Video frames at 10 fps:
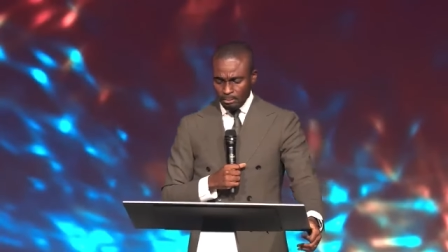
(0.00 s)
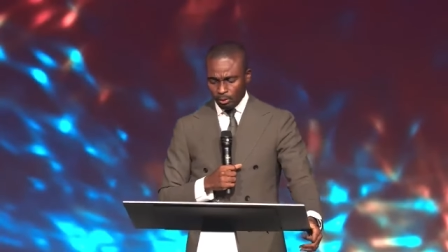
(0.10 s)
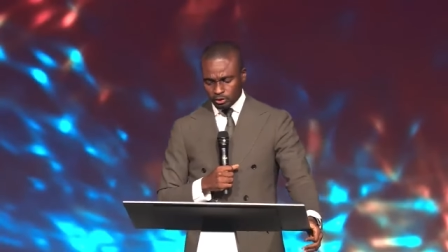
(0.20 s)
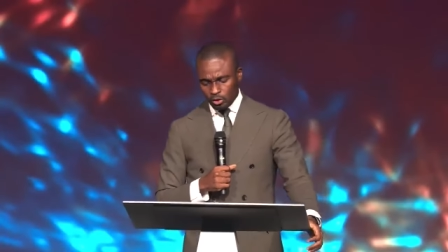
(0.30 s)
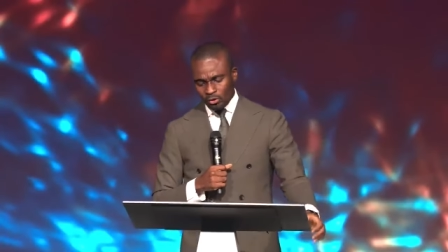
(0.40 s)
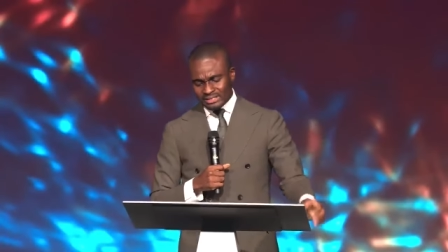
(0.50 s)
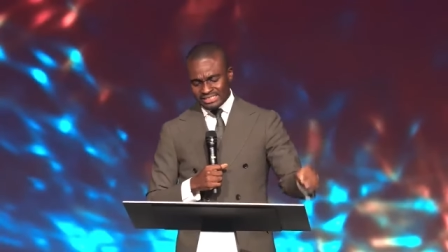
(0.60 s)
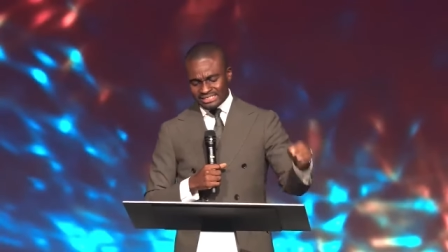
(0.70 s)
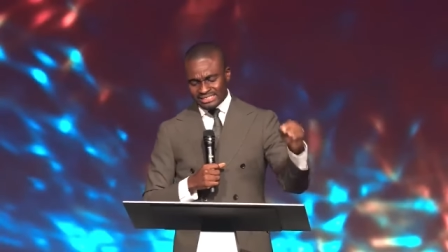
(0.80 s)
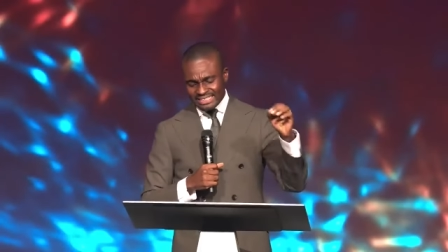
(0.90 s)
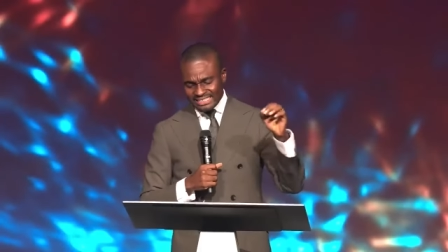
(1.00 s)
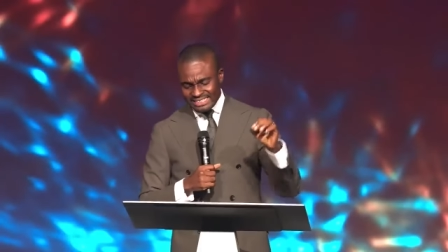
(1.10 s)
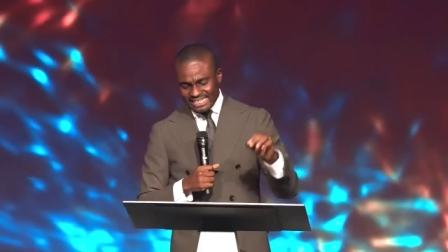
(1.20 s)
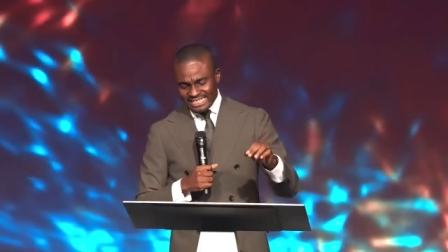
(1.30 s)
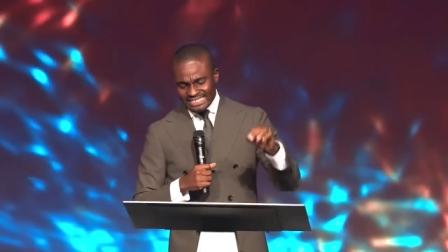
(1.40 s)
But until the
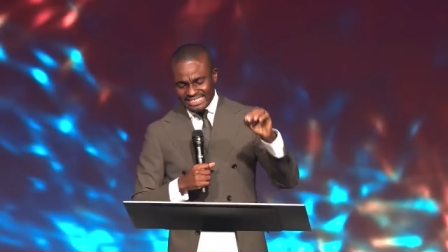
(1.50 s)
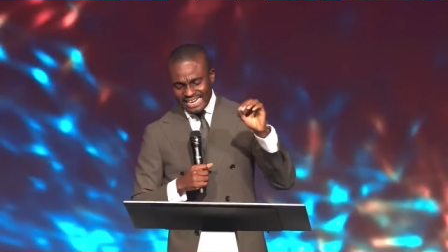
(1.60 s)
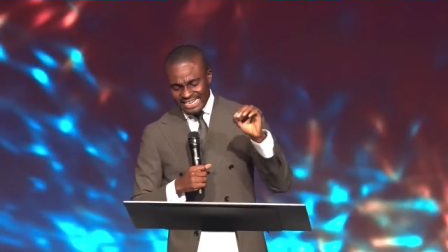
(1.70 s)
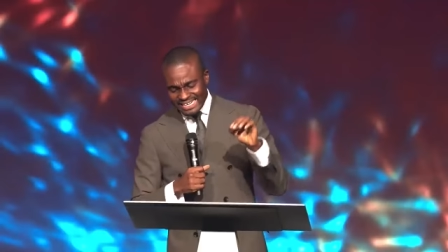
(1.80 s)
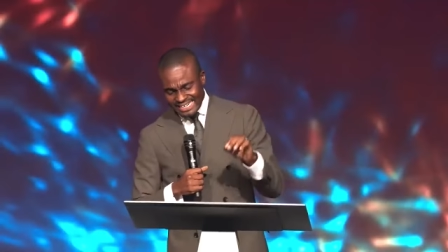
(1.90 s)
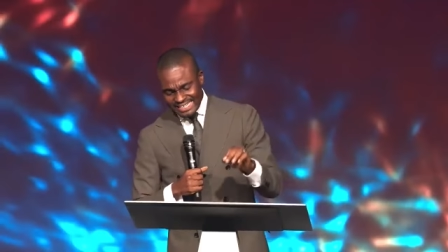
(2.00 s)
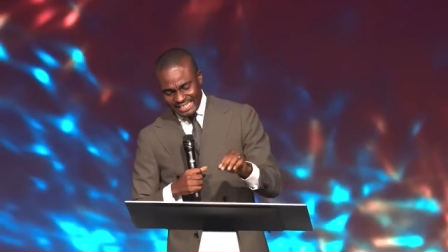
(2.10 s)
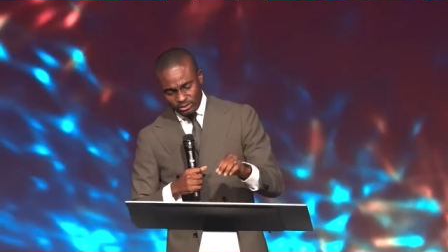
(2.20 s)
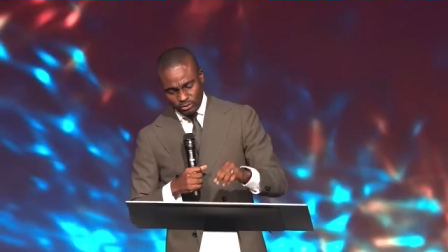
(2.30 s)
seed is dedicated